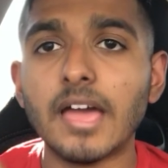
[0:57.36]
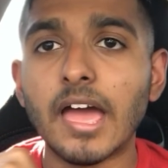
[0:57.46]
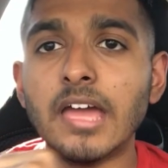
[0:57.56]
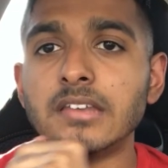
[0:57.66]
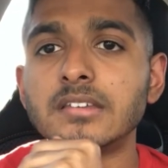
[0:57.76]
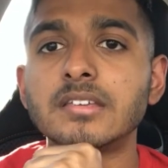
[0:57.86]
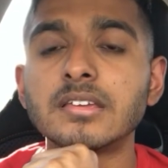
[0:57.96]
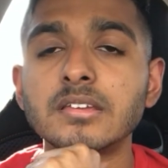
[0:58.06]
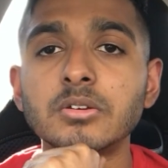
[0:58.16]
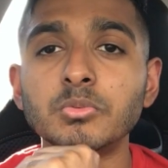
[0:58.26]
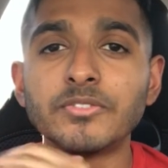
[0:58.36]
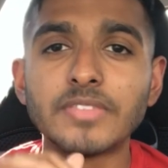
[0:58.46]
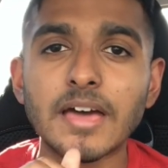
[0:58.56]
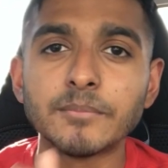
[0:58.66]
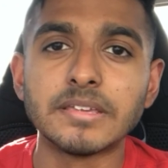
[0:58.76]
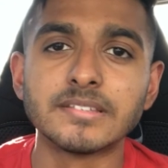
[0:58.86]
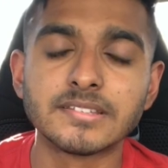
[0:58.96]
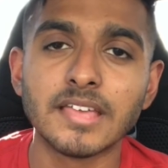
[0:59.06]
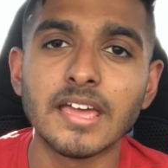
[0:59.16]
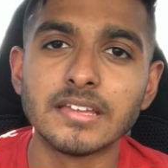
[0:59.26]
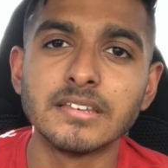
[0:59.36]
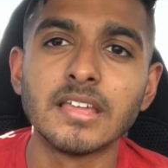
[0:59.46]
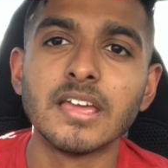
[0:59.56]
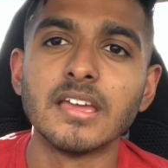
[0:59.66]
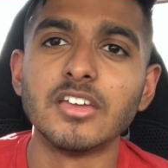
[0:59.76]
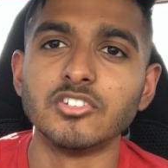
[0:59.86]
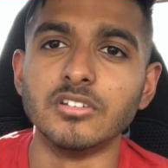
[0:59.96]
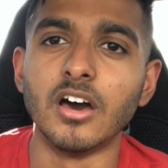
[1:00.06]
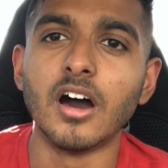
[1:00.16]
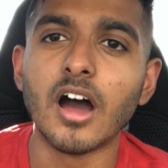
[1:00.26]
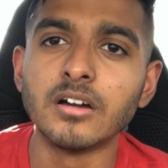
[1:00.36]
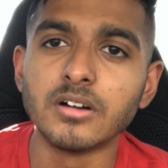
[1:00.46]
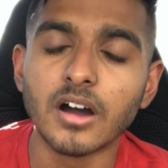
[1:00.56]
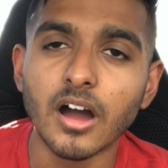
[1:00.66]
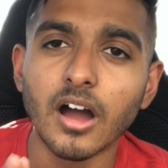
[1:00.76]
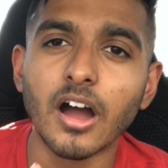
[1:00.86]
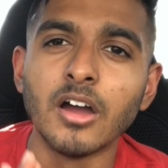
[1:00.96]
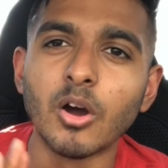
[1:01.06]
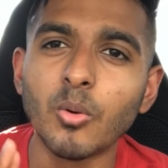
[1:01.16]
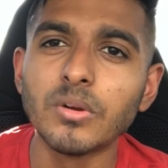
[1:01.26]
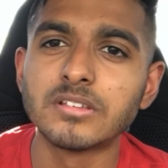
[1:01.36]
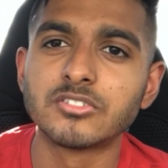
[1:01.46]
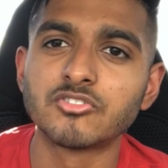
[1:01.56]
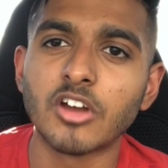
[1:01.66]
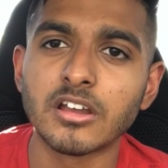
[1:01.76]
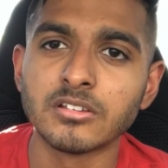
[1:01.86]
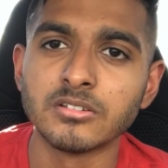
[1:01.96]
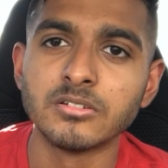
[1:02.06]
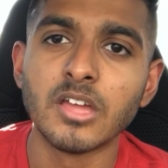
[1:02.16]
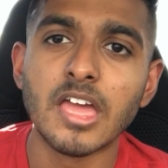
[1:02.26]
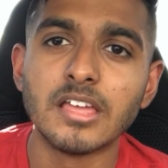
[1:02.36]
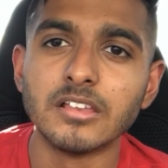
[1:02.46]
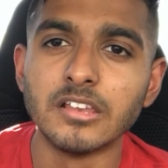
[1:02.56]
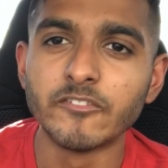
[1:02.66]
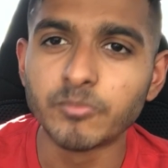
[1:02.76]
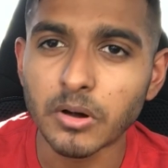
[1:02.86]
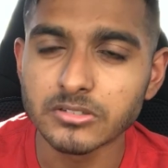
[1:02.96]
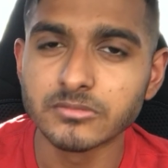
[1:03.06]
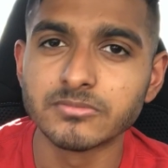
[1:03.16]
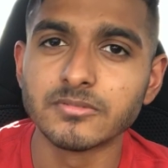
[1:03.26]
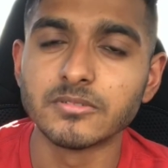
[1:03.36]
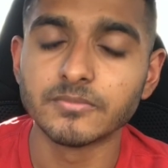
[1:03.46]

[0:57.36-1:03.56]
And with that being said, you know, I I always try to live positive.